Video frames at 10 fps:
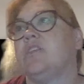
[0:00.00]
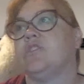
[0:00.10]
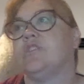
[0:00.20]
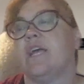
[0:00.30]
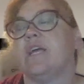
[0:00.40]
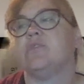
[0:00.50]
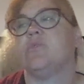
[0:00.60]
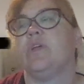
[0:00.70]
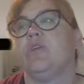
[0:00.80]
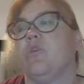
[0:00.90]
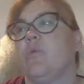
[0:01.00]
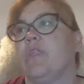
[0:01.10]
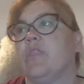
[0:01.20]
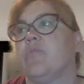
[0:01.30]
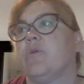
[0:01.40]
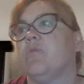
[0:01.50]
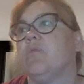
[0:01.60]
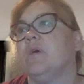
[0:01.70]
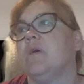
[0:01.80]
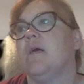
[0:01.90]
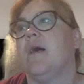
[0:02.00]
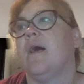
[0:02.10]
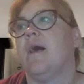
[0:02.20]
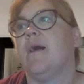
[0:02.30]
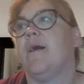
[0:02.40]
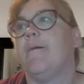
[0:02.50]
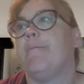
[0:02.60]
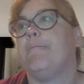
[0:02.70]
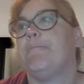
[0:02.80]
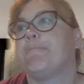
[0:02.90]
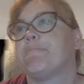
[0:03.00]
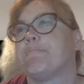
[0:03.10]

understands what you're going through, and